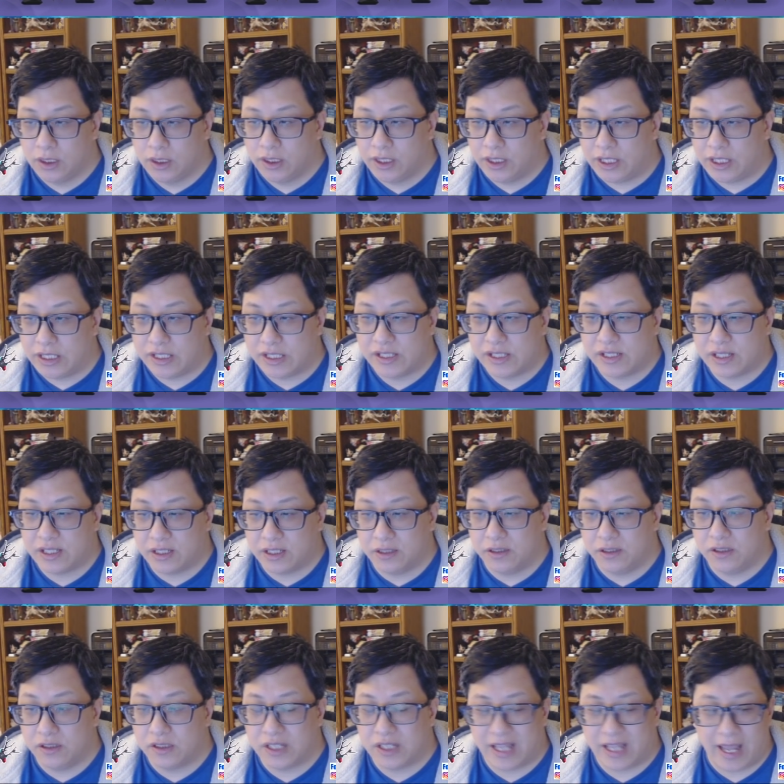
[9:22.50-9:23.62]
his
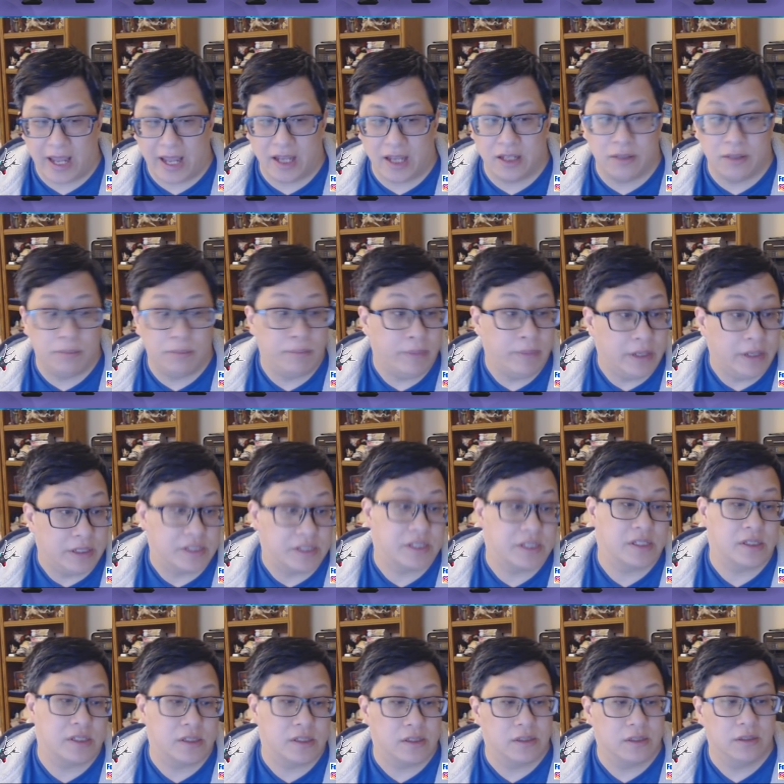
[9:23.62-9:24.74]
skill can
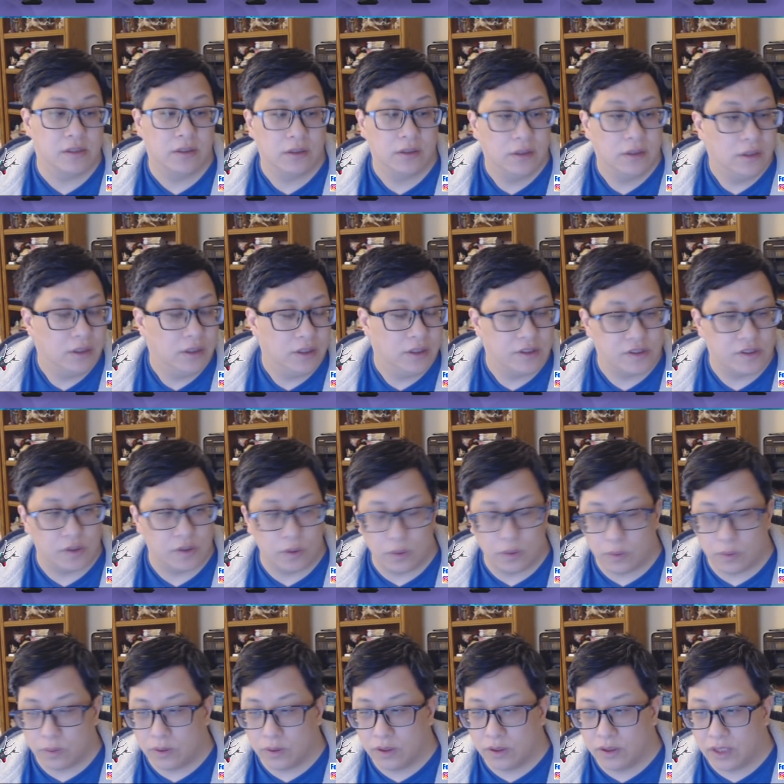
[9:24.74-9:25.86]
miss.
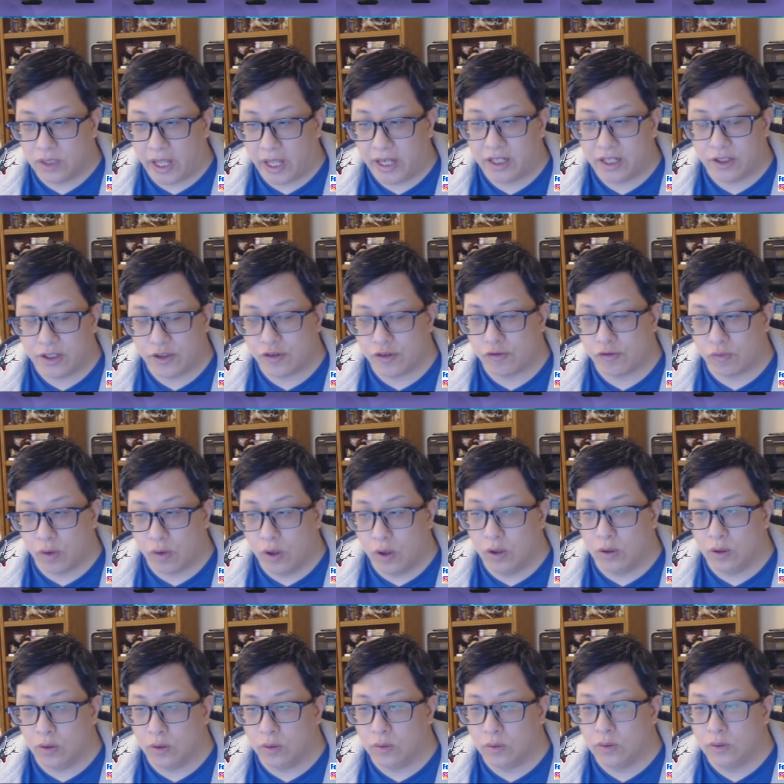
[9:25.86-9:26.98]
So like
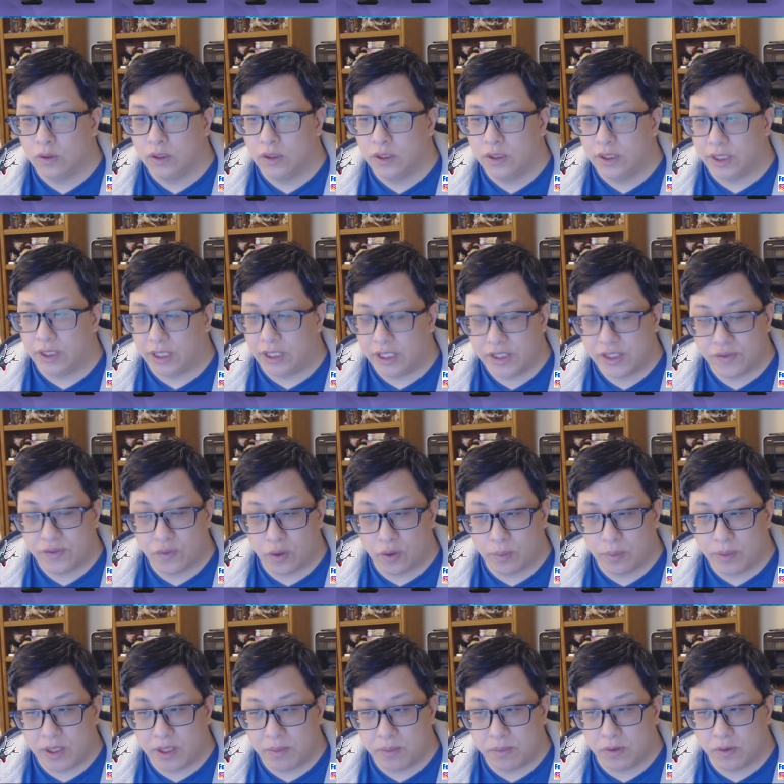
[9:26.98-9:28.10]
Dro, it hits 4
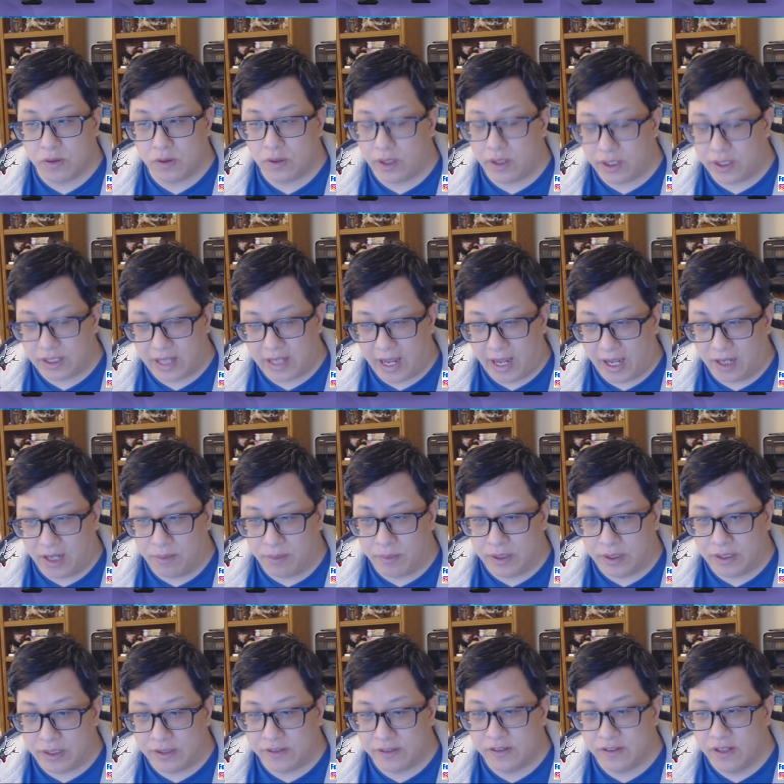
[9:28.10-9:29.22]
people, it can
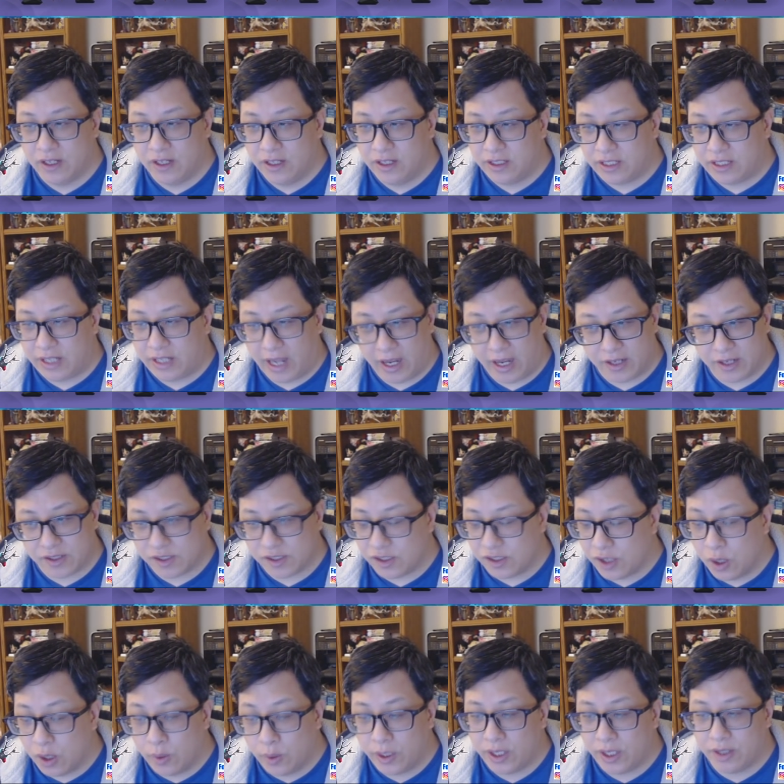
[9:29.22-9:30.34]
miss, he has
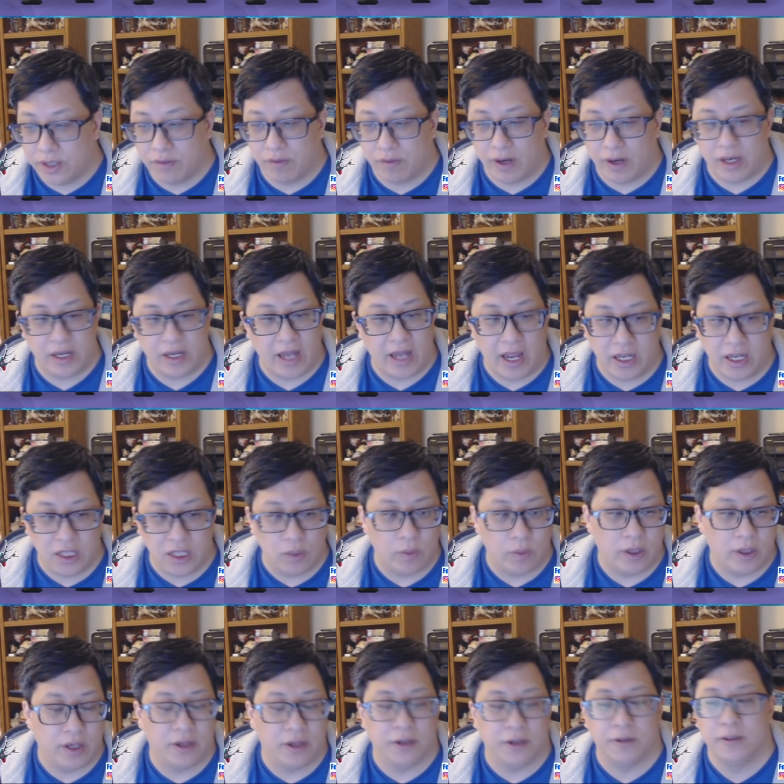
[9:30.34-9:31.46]
no hit rate
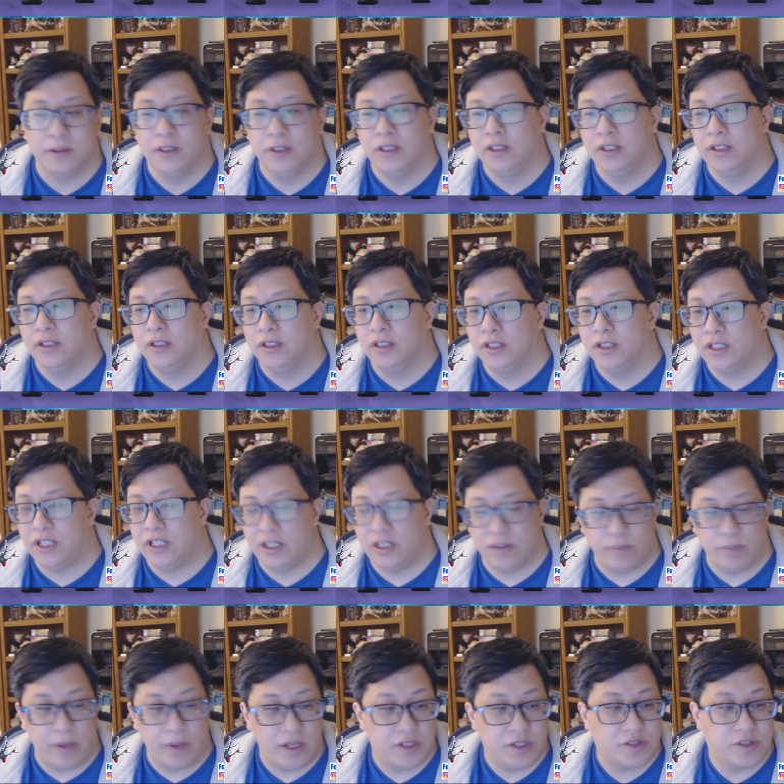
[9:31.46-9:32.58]
anywhere. He
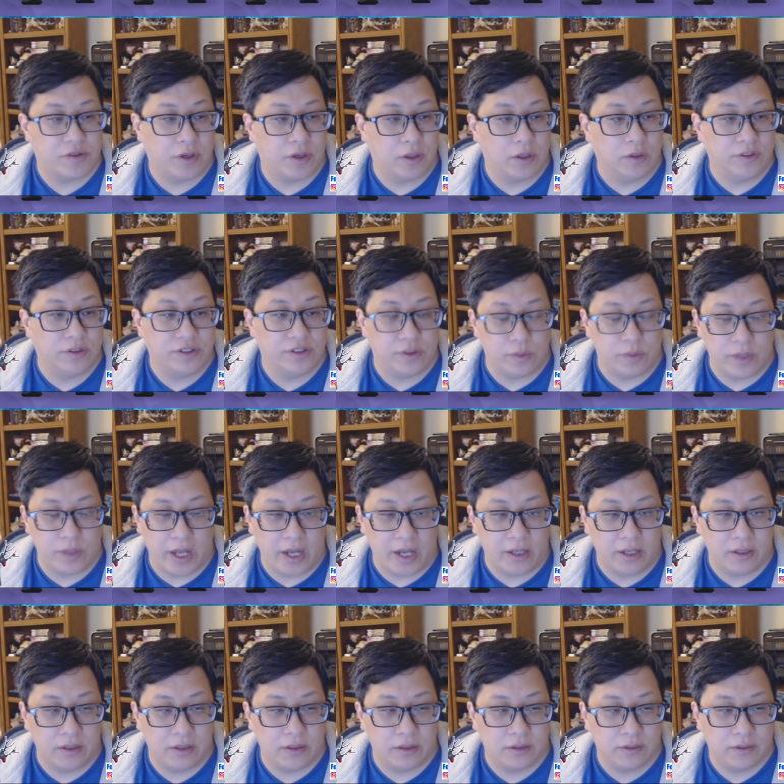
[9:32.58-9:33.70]
may struggle to
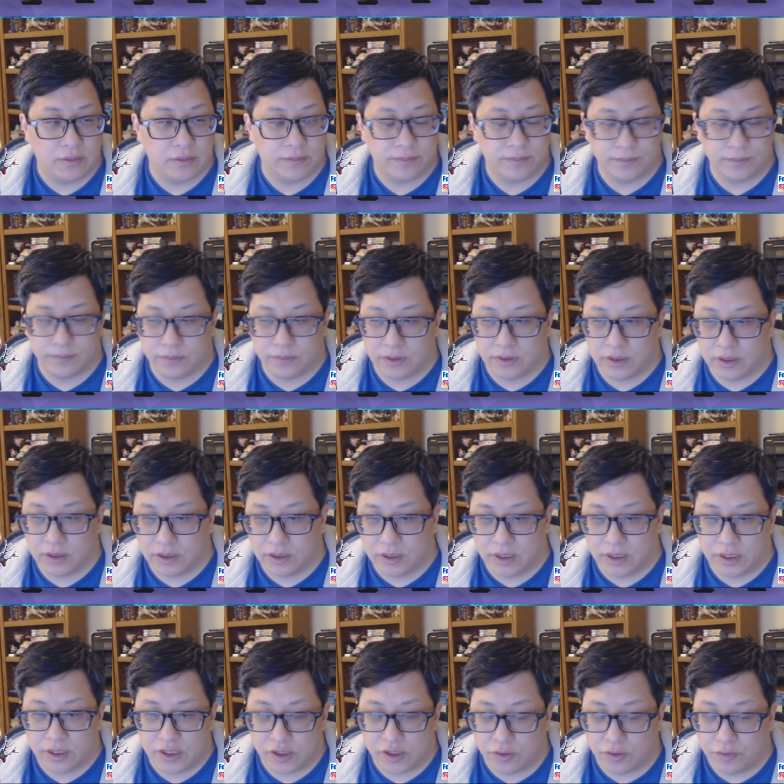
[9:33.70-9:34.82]
get
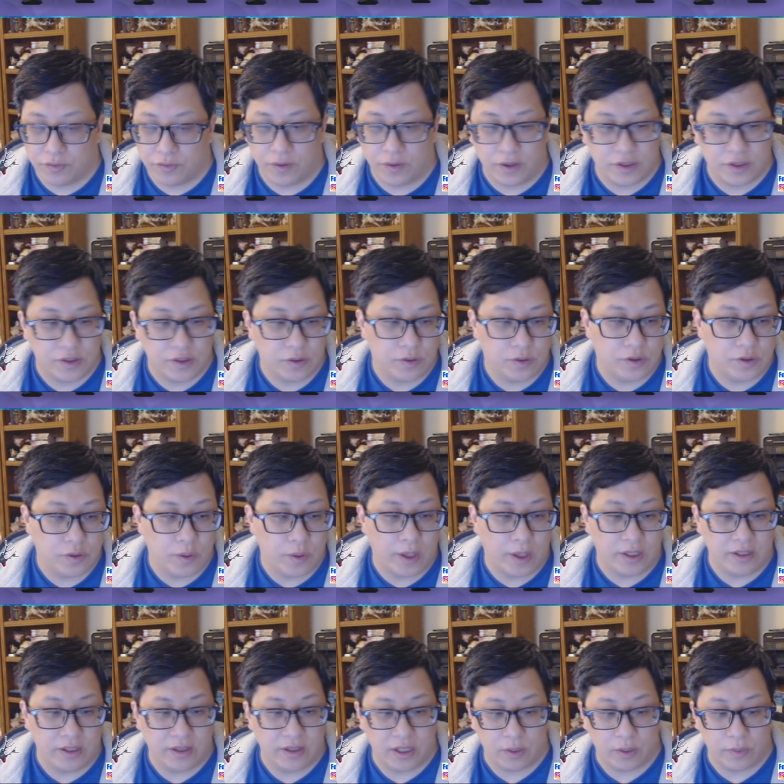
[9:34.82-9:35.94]
to do
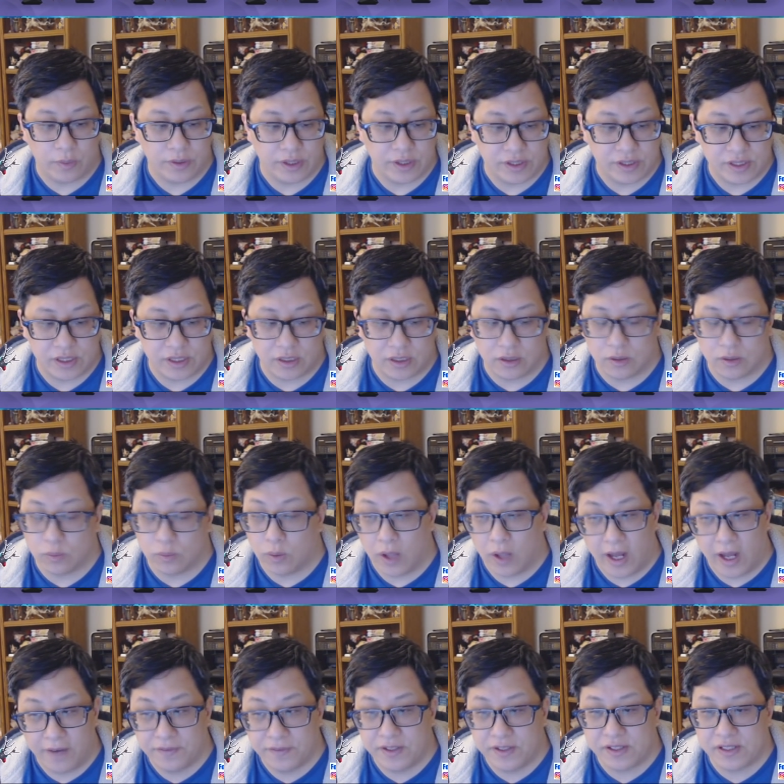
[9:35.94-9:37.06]
anything with his skill. We'll
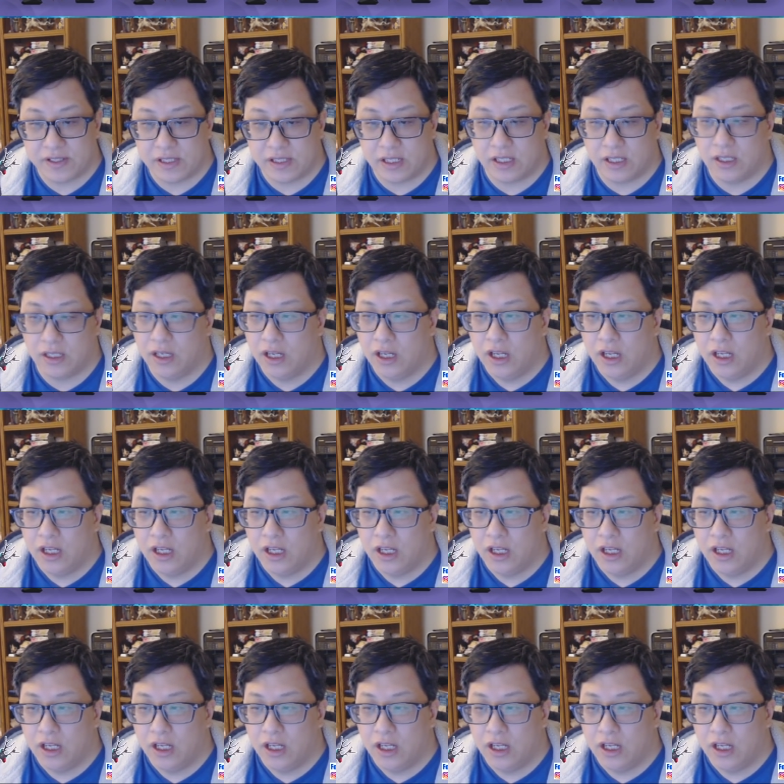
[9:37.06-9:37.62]
have to see.